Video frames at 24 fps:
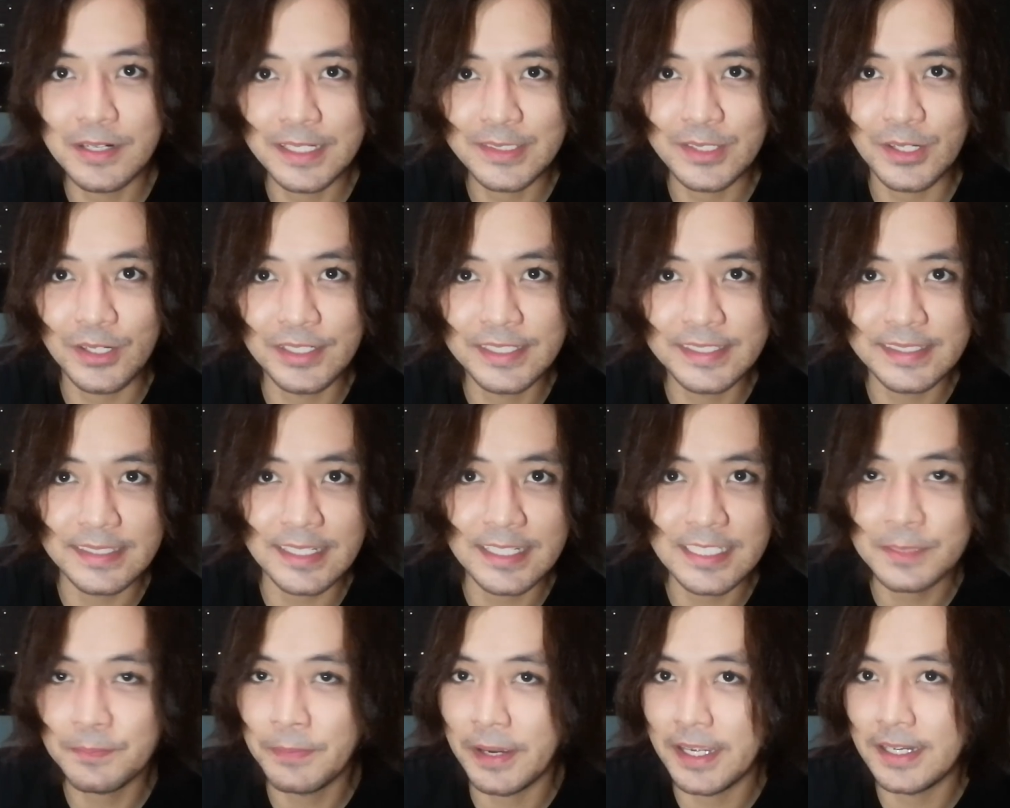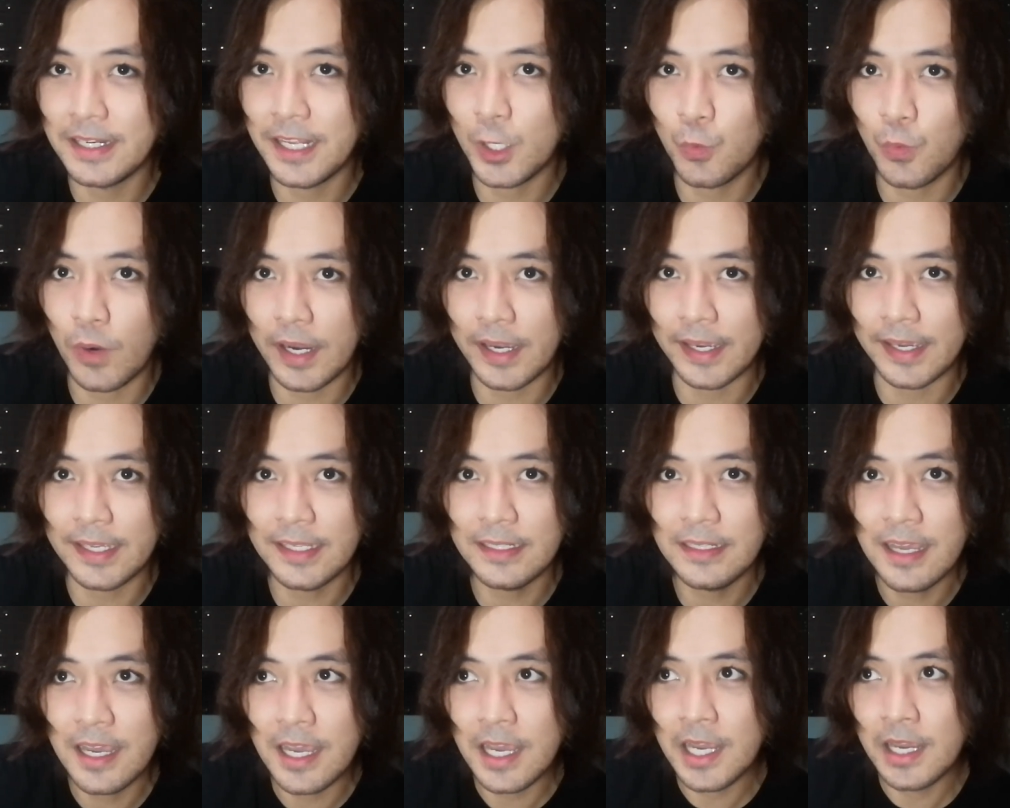Solstice by Nick
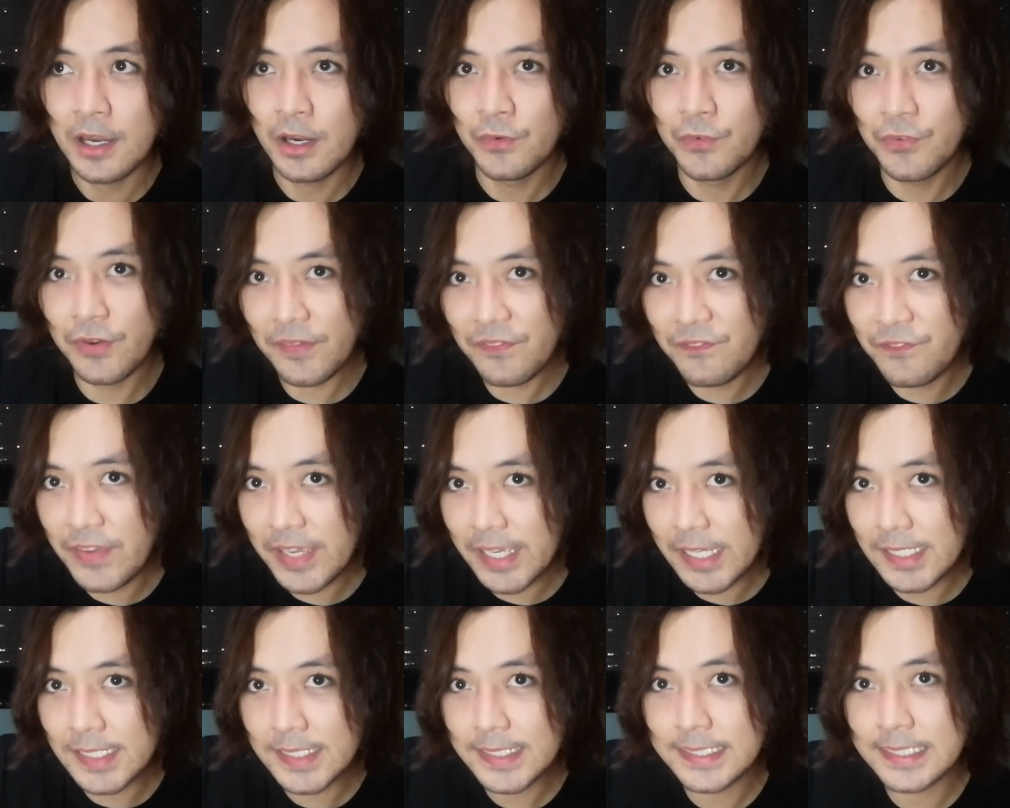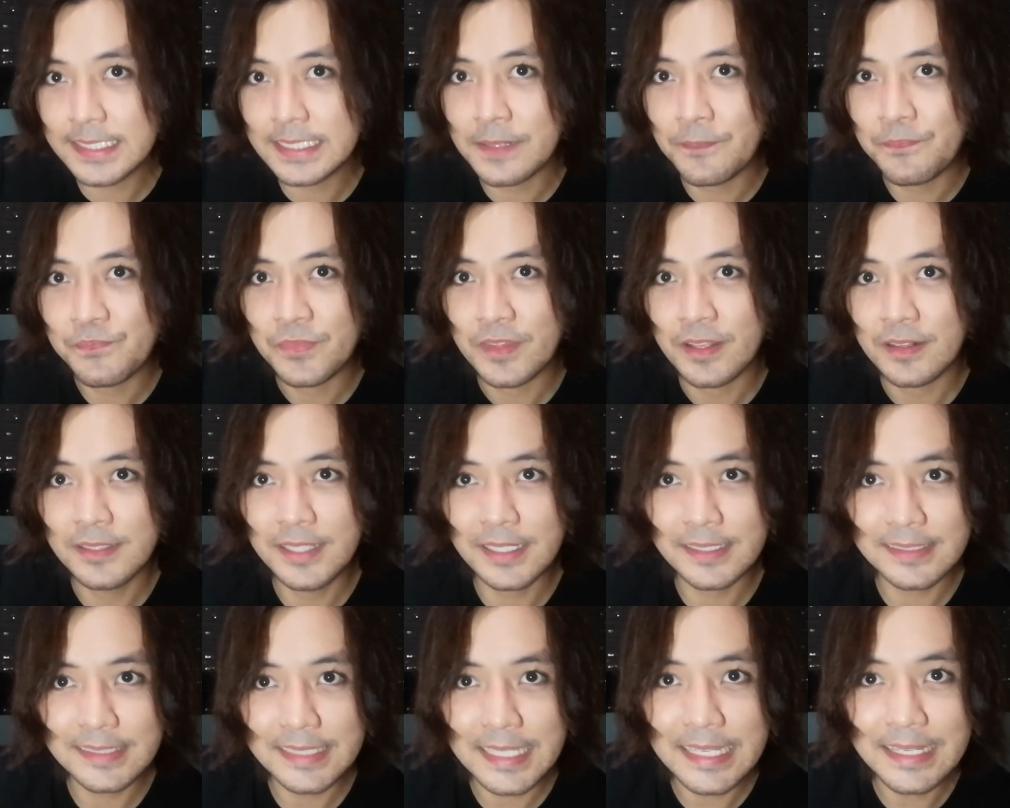Joaquin reveals
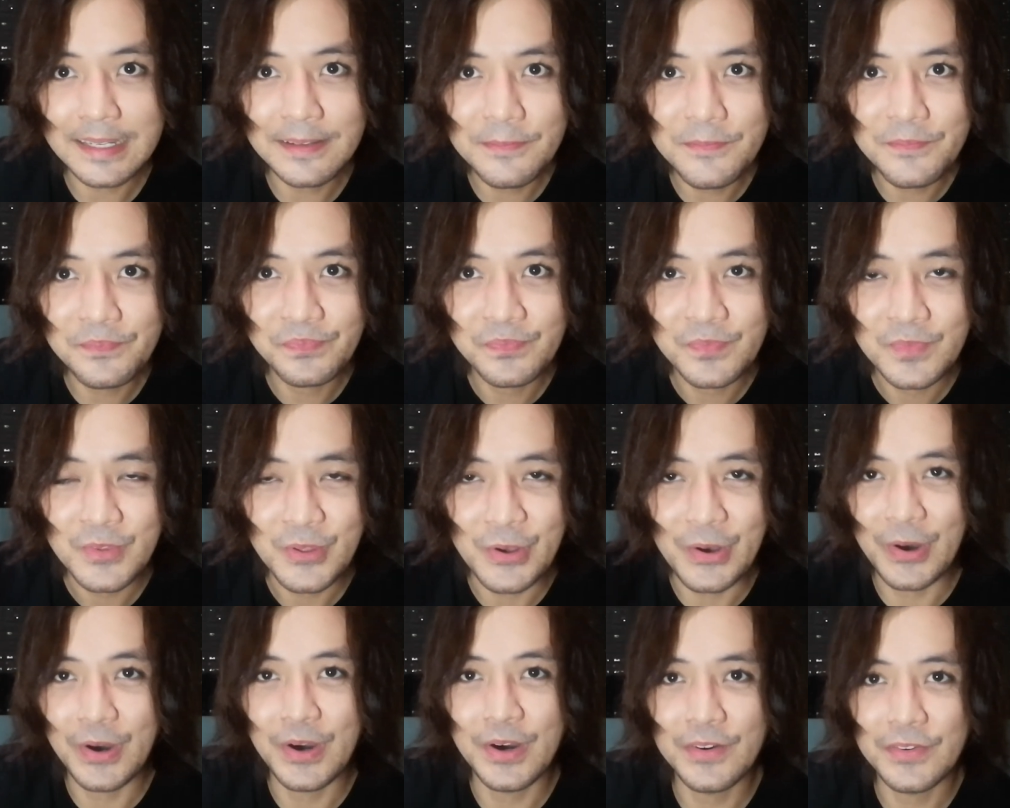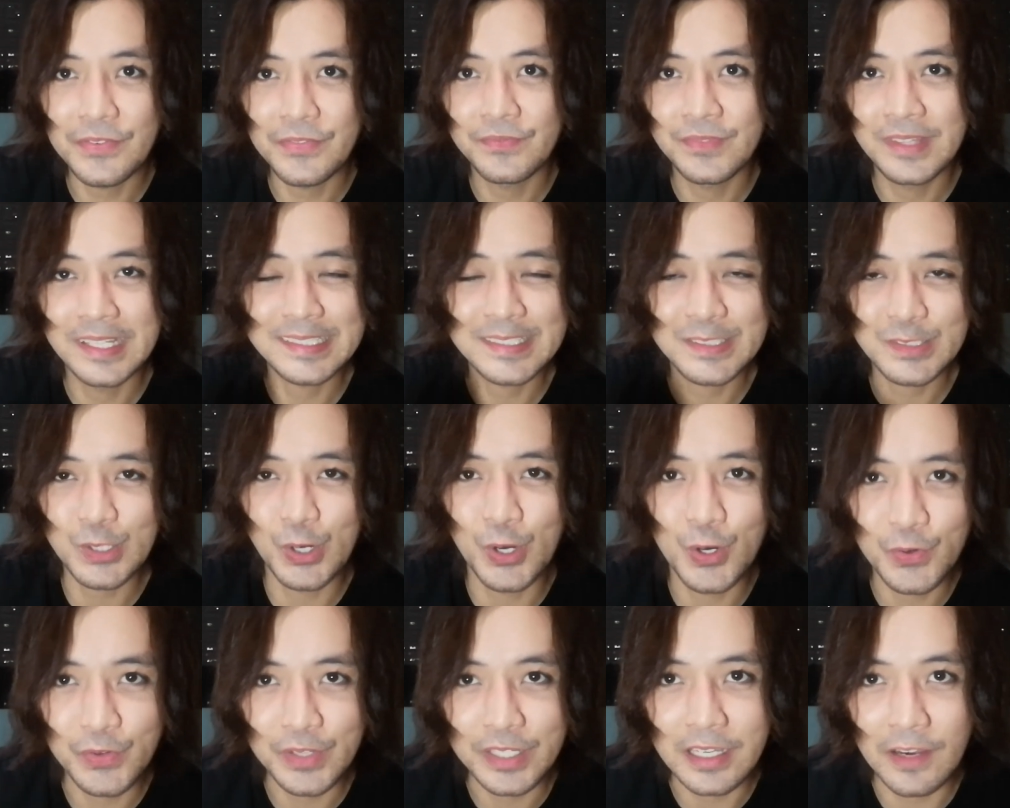the theme of the
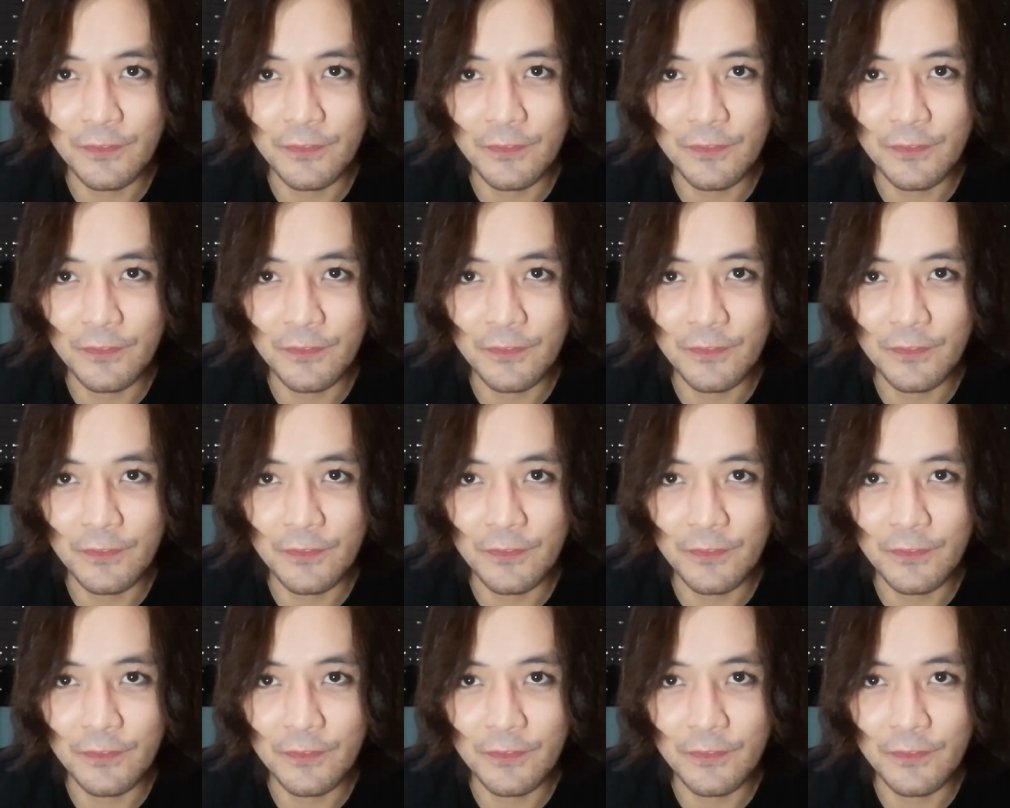story.